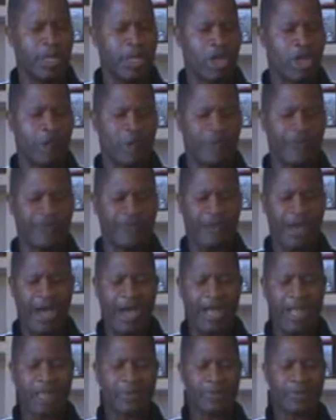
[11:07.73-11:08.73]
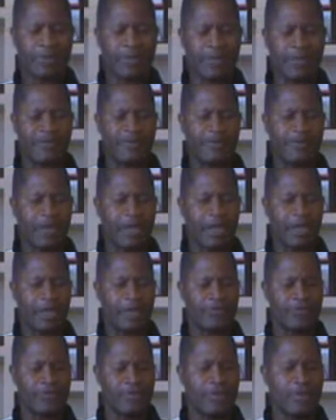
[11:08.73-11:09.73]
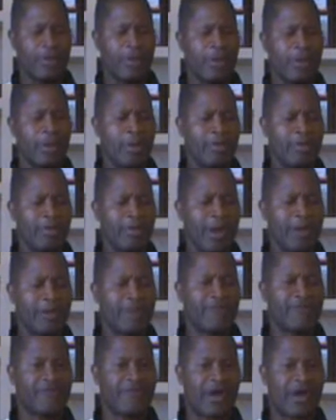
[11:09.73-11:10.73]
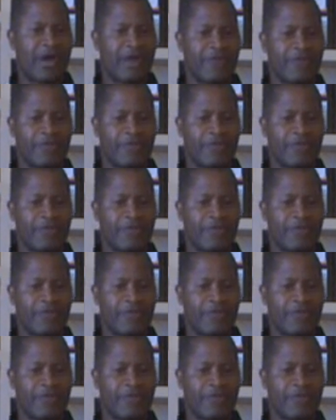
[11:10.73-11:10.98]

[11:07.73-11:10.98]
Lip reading: gonna be 5 plus 5 minus 5.